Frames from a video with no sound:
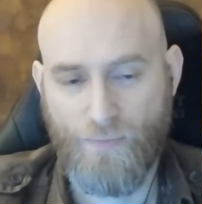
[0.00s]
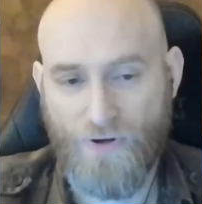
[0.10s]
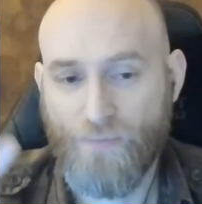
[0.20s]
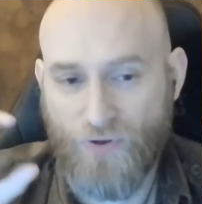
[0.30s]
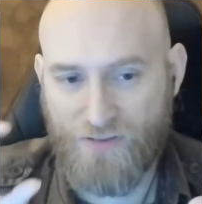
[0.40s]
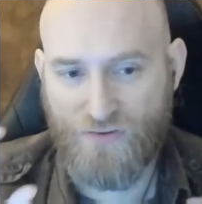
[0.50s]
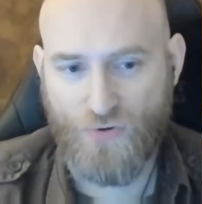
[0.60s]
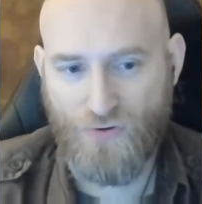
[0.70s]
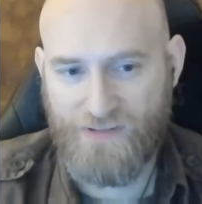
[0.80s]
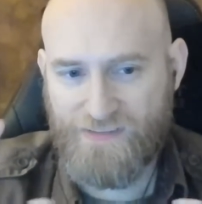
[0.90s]
But a
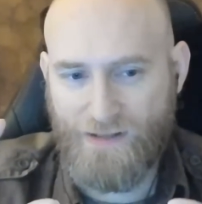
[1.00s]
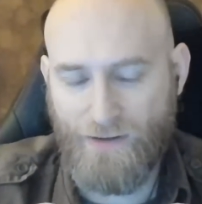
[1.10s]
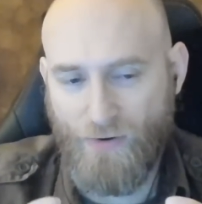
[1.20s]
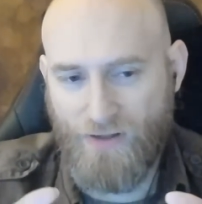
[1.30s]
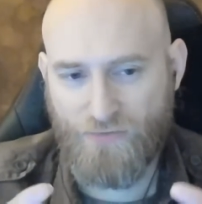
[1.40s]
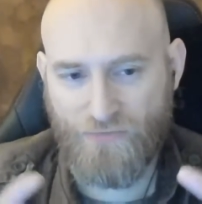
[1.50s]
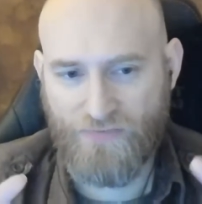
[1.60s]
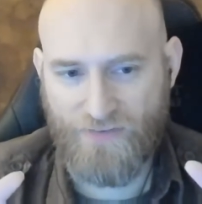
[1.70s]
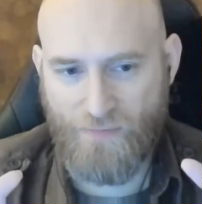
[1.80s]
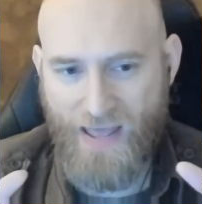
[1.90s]
platoon is still around
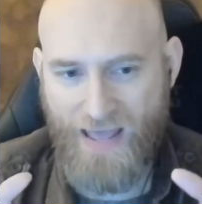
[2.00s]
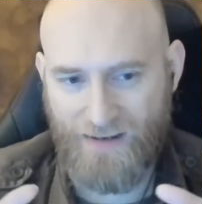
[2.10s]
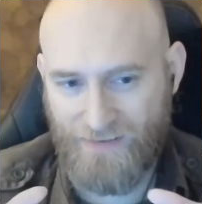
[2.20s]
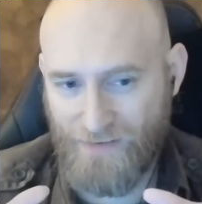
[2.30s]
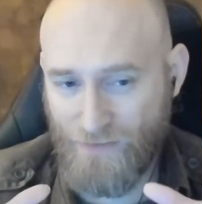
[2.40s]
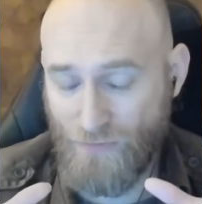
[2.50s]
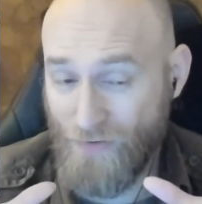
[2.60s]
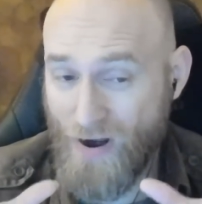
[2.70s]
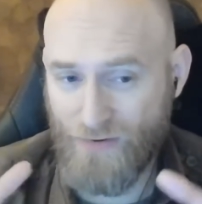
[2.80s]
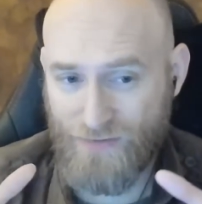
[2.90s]
50 men. This is a
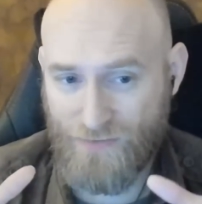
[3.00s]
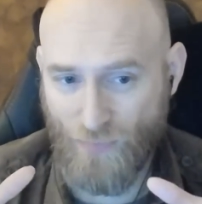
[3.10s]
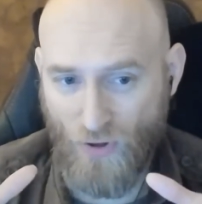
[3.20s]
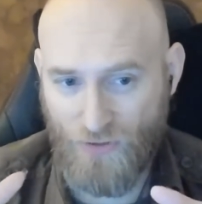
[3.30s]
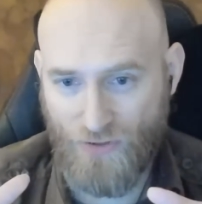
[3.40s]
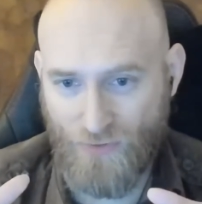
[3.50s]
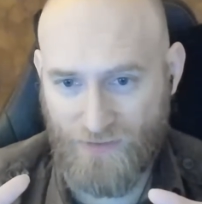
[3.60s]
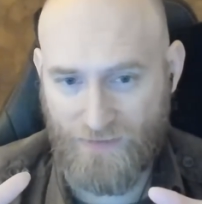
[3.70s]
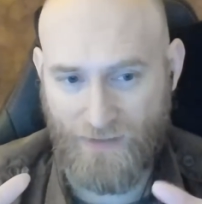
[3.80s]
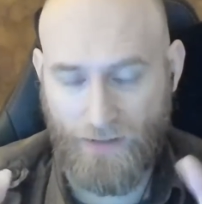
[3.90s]
very small
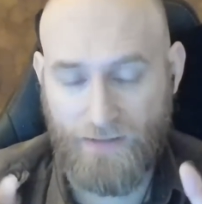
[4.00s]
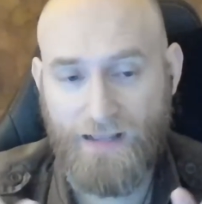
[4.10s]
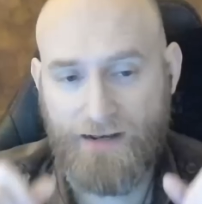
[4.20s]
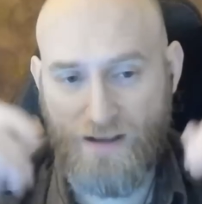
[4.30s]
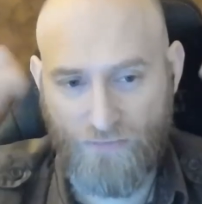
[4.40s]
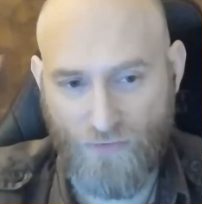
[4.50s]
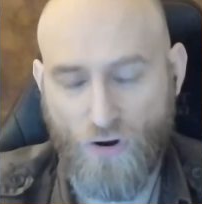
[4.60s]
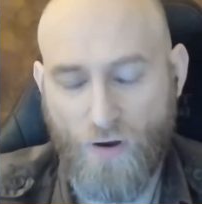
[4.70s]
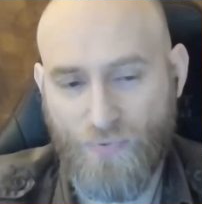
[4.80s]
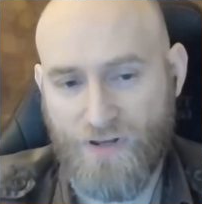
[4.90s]
unit still. And then you have a
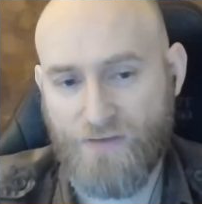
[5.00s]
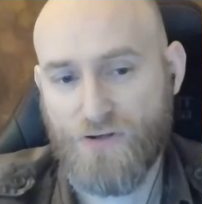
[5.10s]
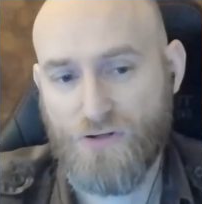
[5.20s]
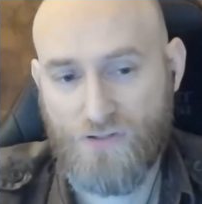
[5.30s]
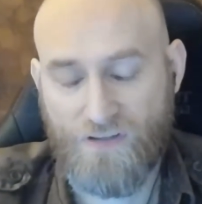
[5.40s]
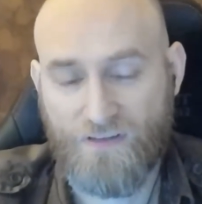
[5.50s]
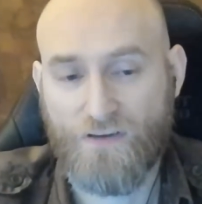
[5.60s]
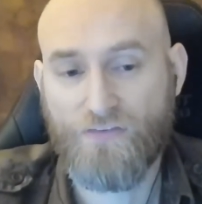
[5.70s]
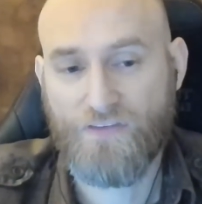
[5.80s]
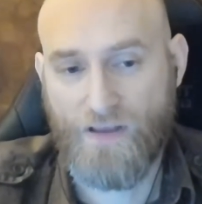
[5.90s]
company which consists
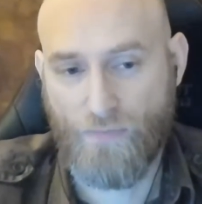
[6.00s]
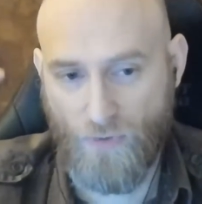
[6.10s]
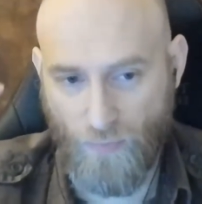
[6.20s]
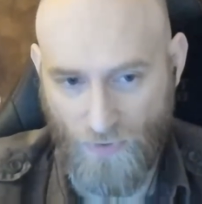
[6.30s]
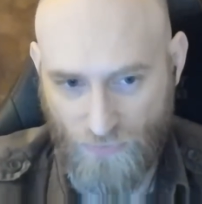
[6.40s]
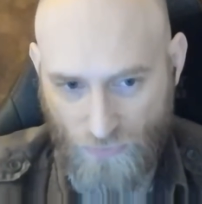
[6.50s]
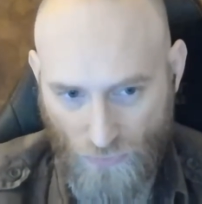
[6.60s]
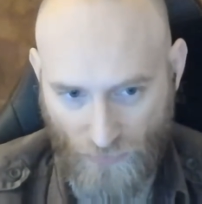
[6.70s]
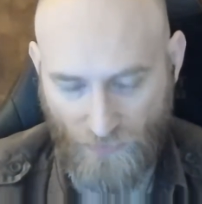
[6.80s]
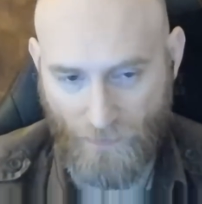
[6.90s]
of several
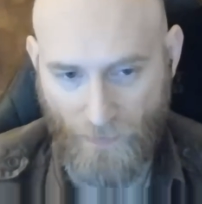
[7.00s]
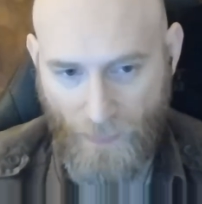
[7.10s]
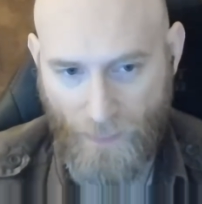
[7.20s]
platoons.